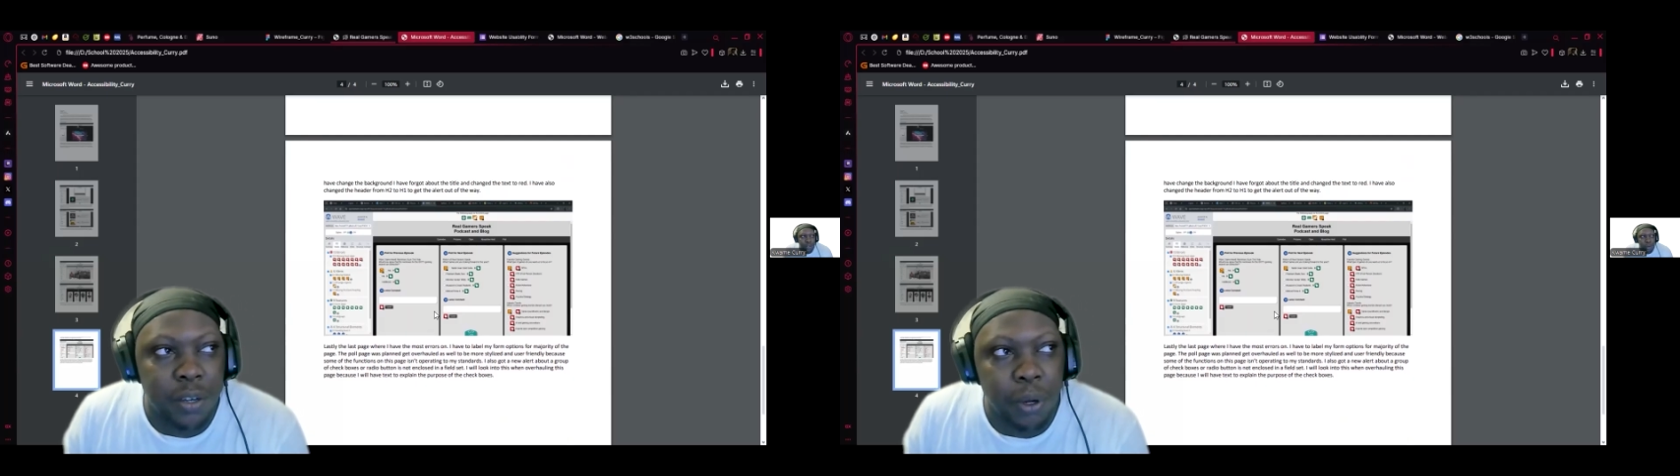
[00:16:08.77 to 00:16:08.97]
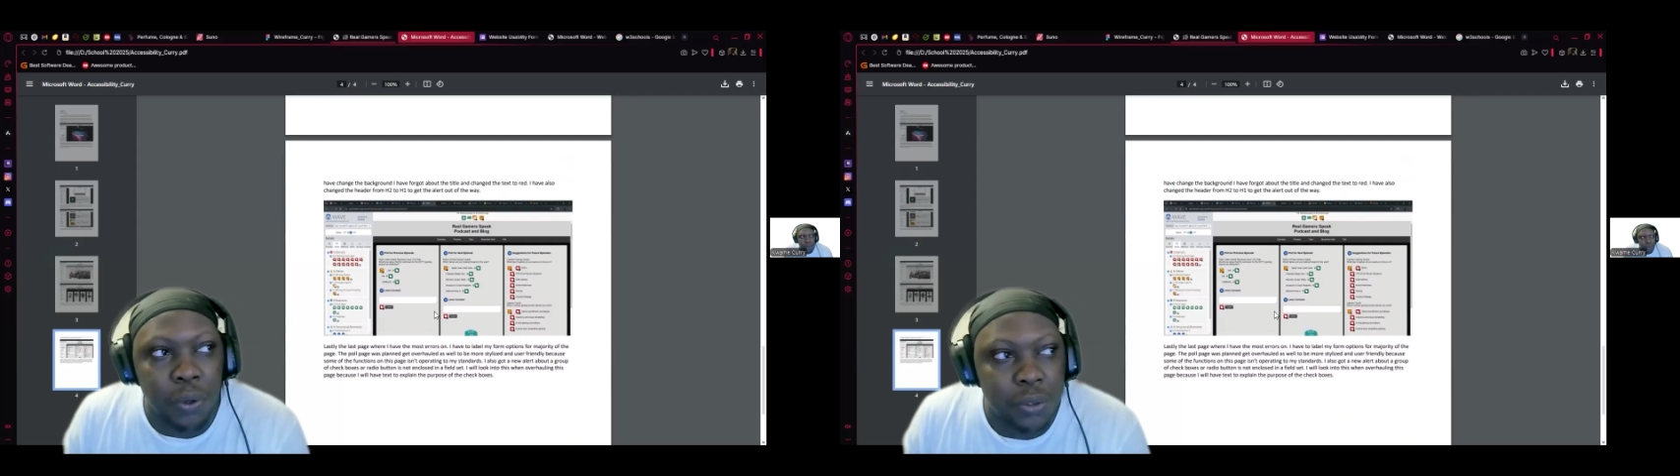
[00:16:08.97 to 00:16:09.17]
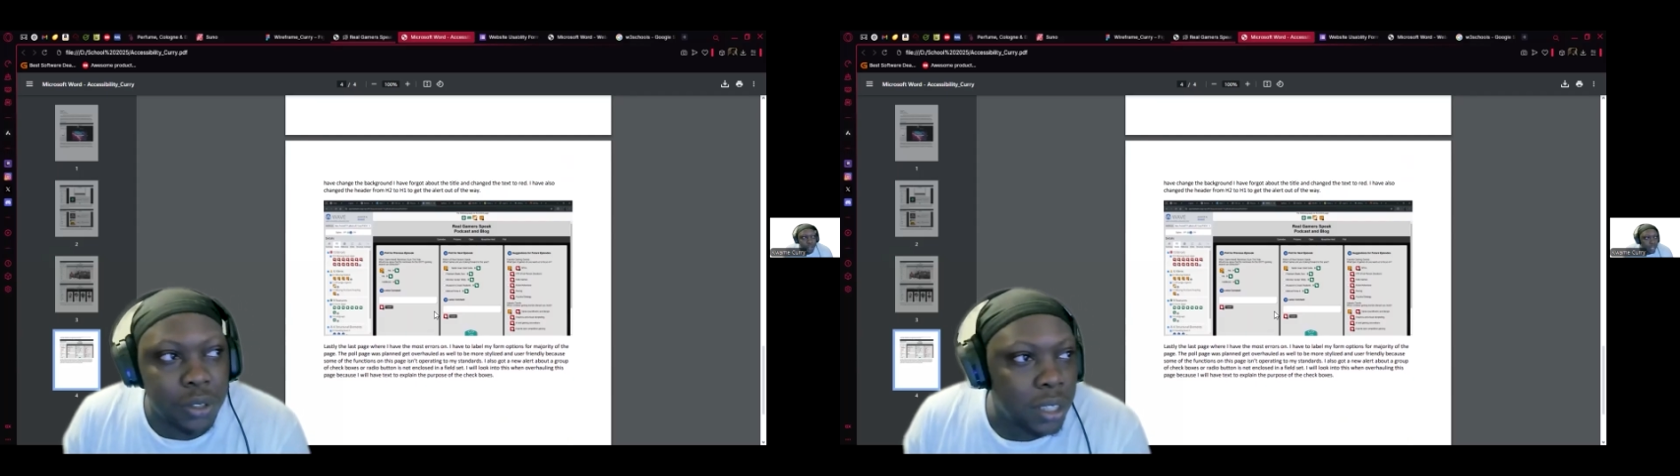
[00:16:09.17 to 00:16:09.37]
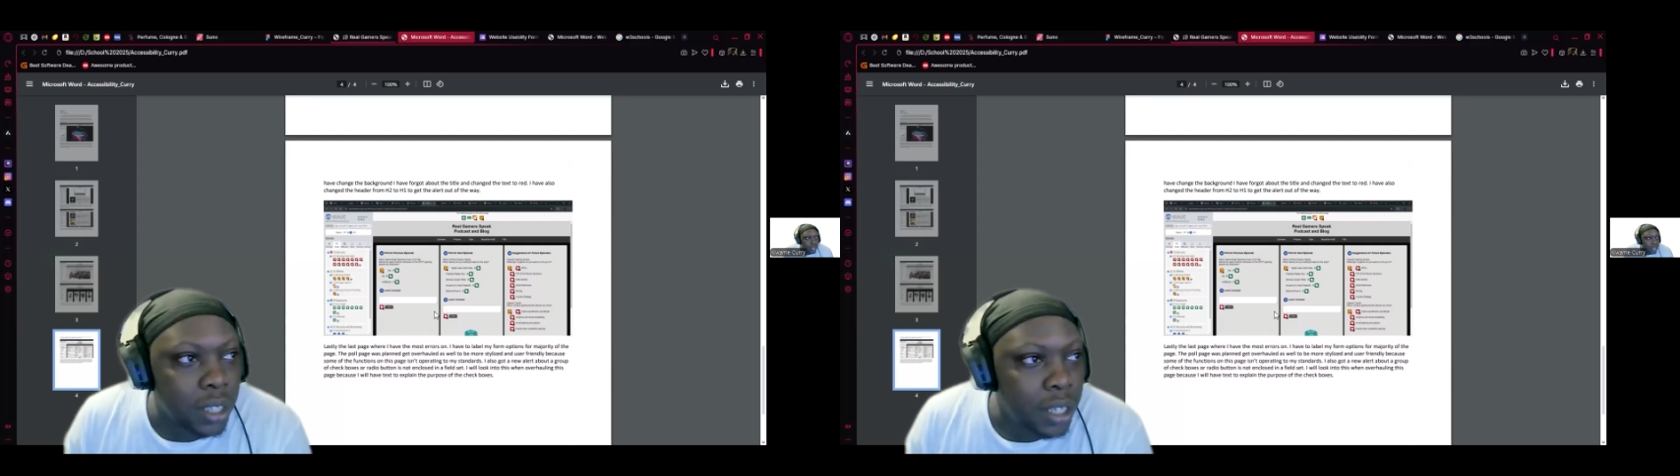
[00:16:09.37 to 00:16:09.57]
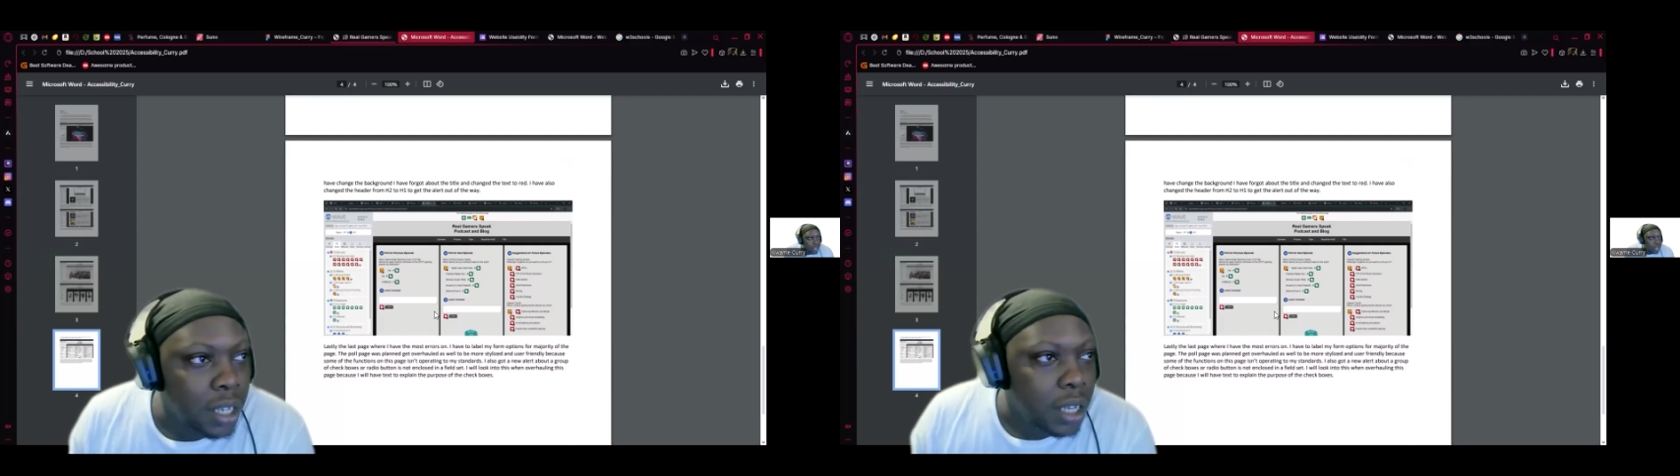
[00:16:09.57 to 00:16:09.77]
post
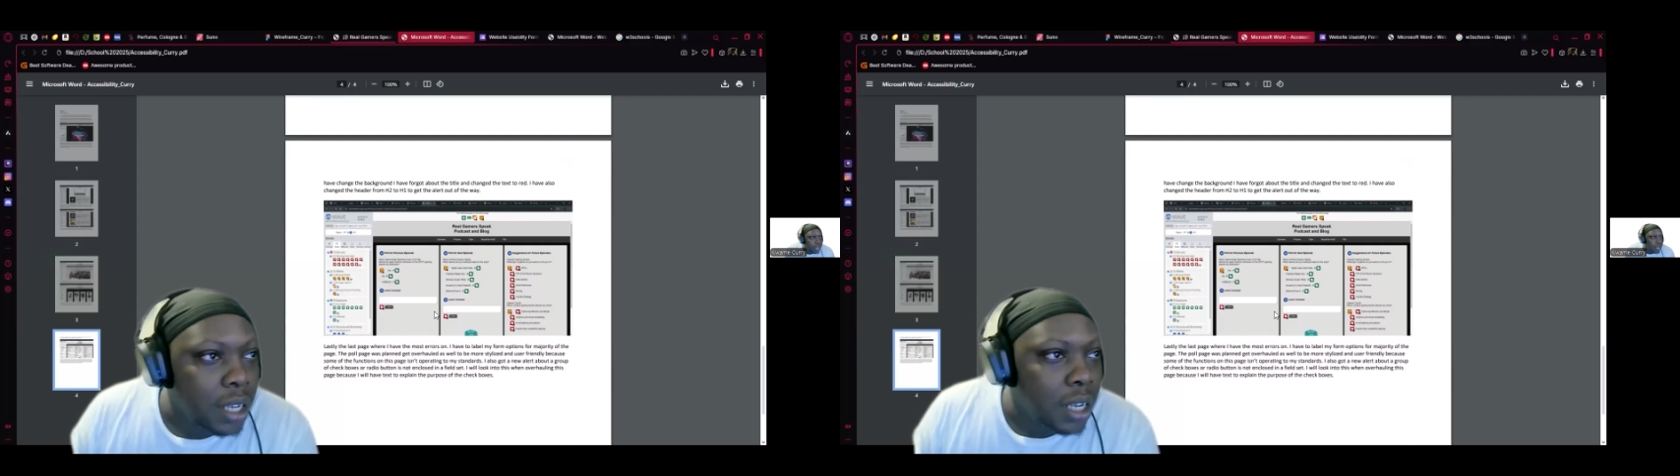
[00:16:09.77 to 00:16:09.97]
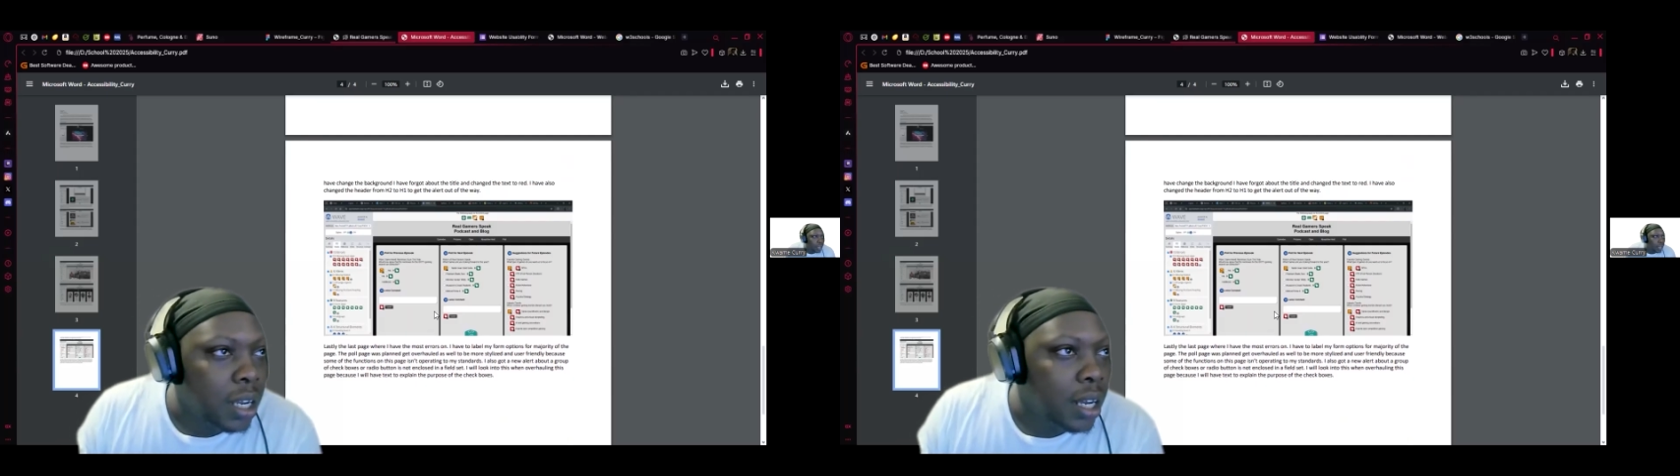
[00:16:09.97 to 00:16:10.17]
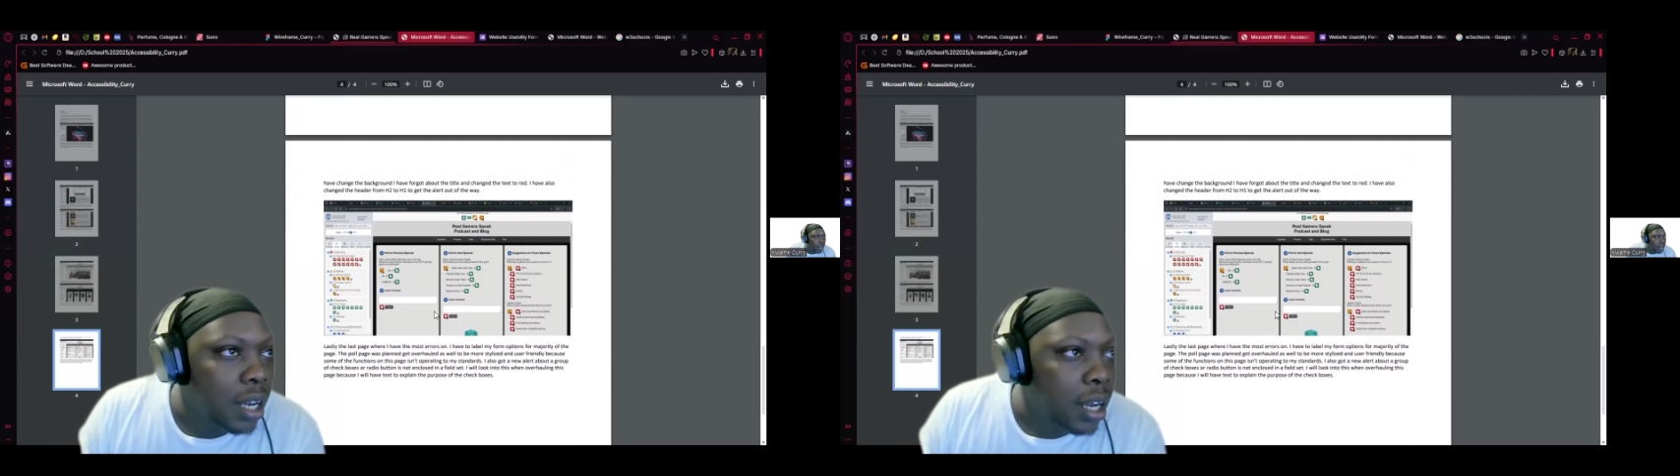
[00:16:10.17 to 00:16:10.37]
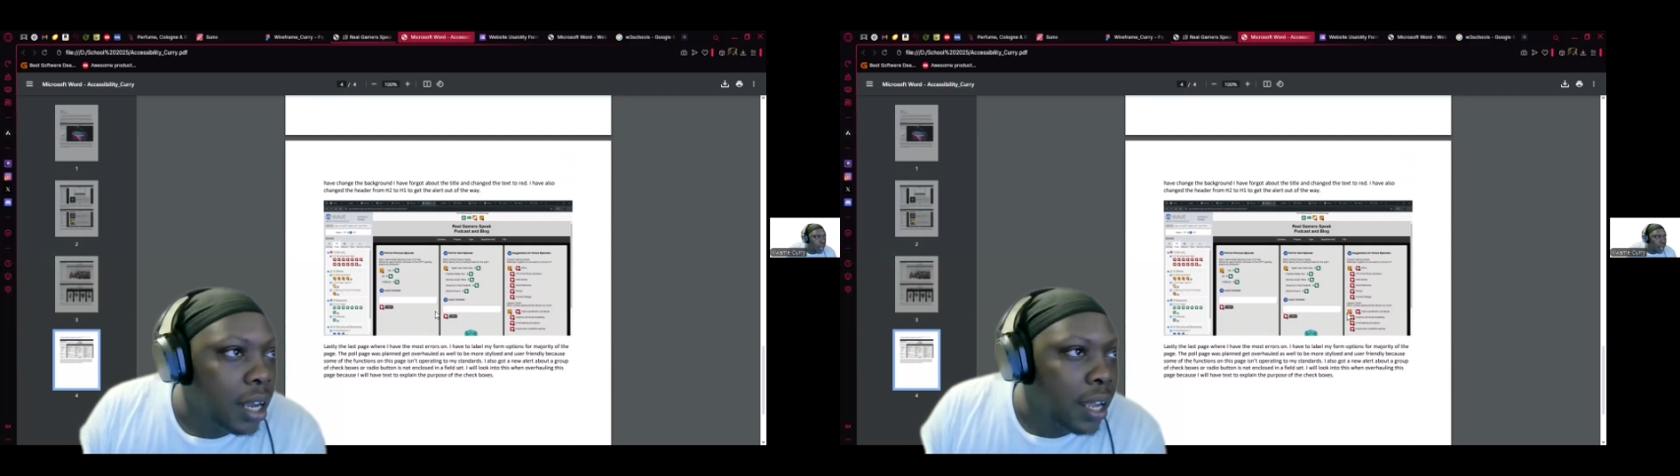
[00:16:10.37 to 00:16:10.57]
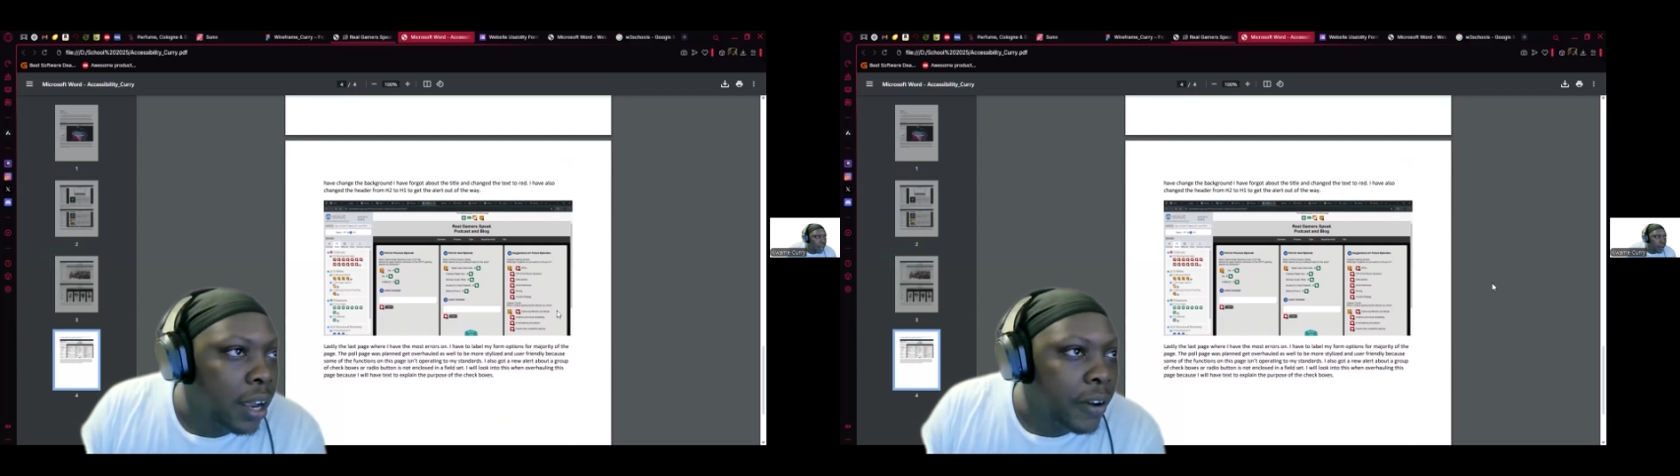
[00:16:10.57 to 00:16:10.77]

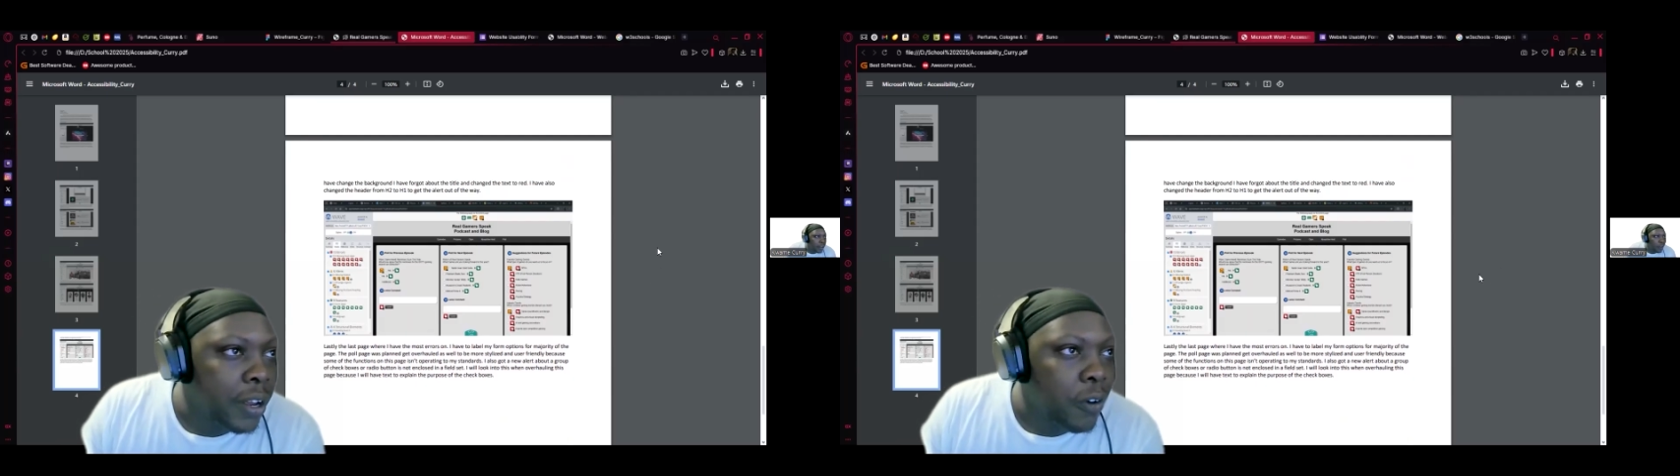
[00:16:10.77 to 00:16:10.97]
area